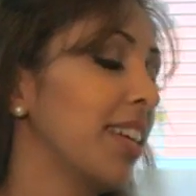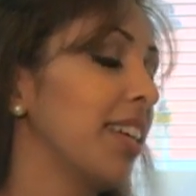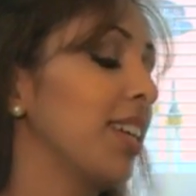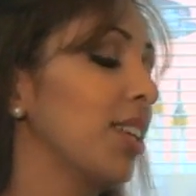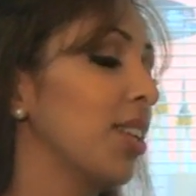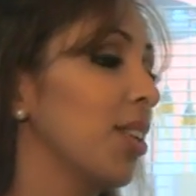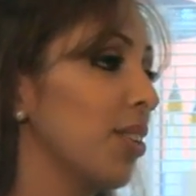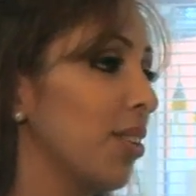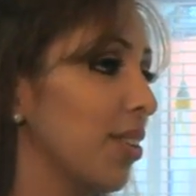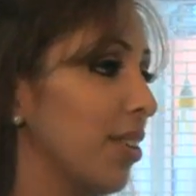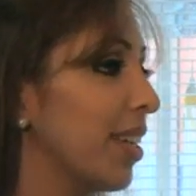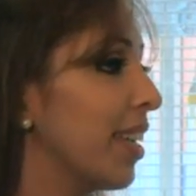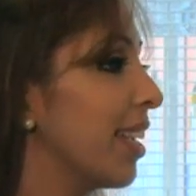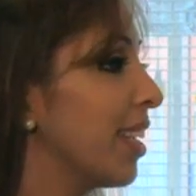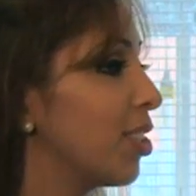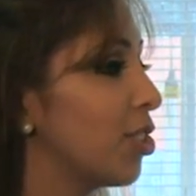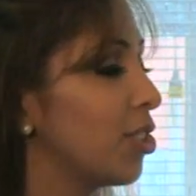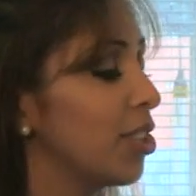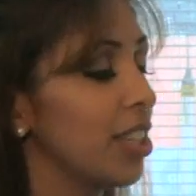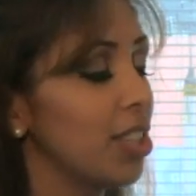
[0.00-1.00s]
Exactly, you
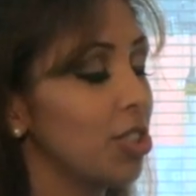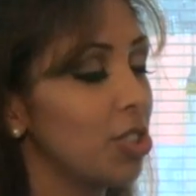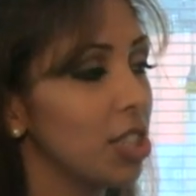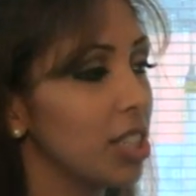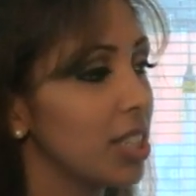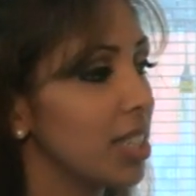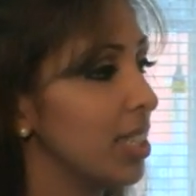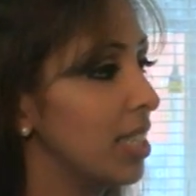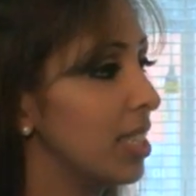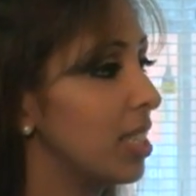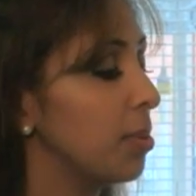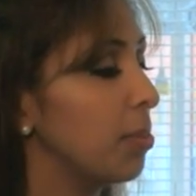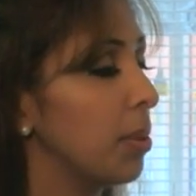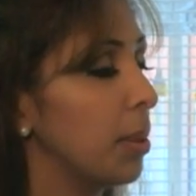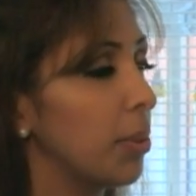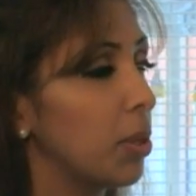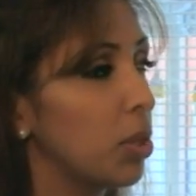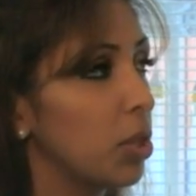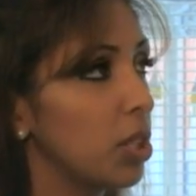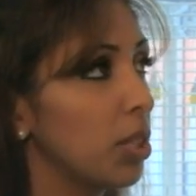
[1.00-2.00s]
know, it, yeah. It just needs to
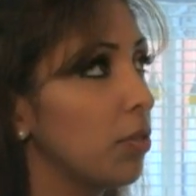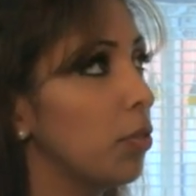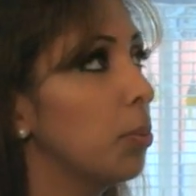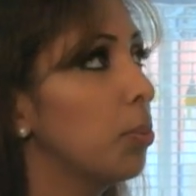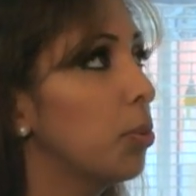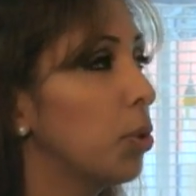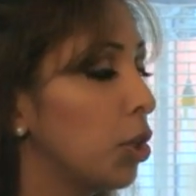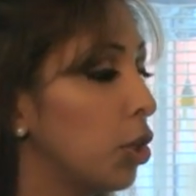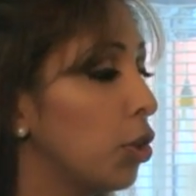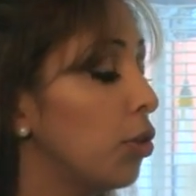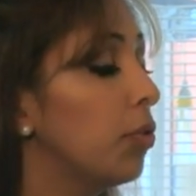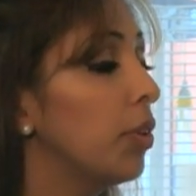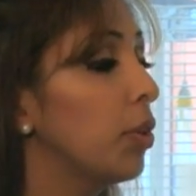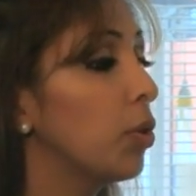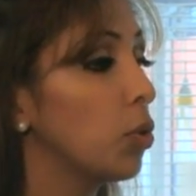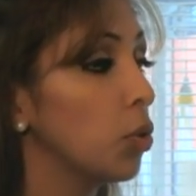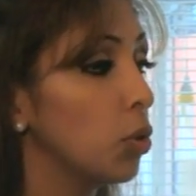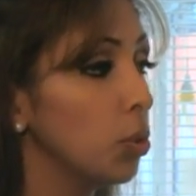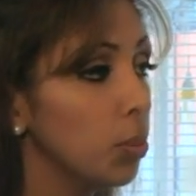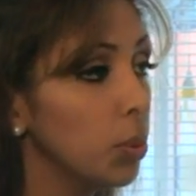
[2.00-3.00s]
be, because if you put U
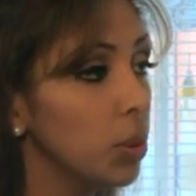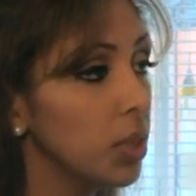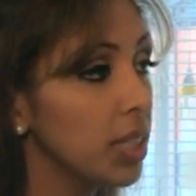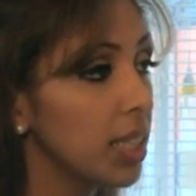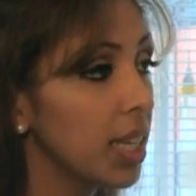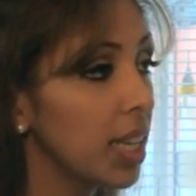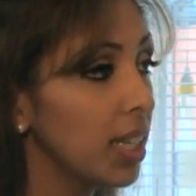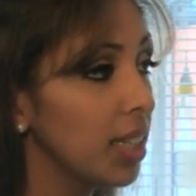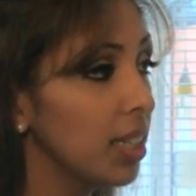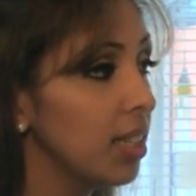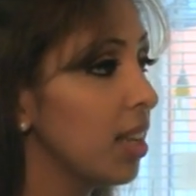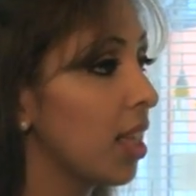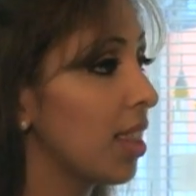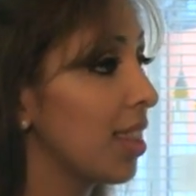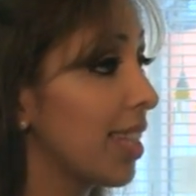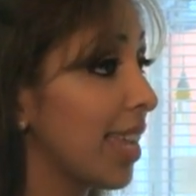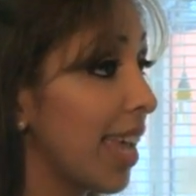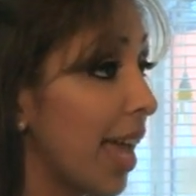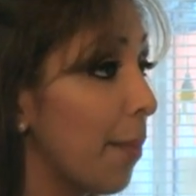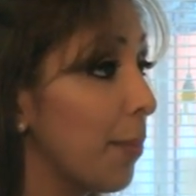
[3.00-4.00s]
V on normal skin, mm-hmm.
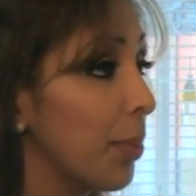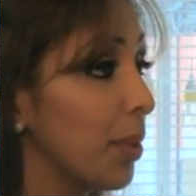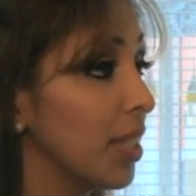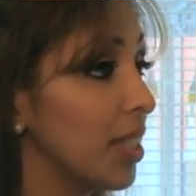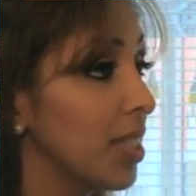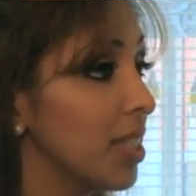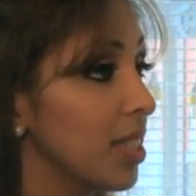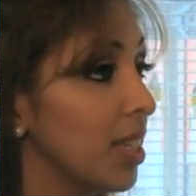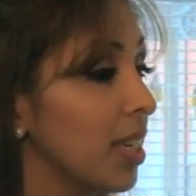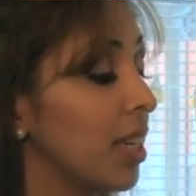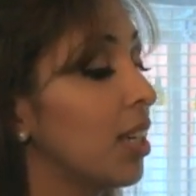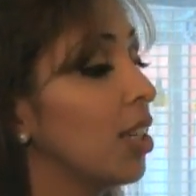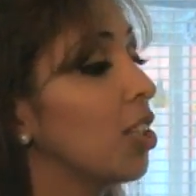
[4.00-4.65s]
nothing happens.